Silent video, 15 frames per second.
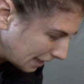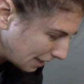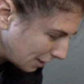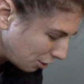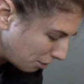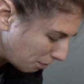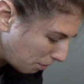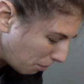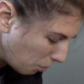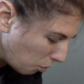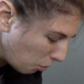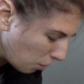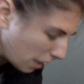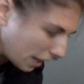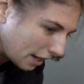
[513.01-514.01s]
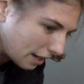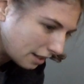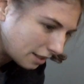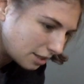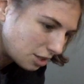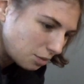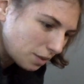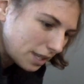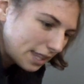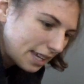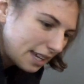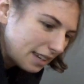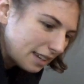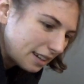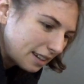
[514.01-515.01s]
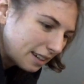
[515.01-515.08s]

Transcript: Good boy. Do you want that?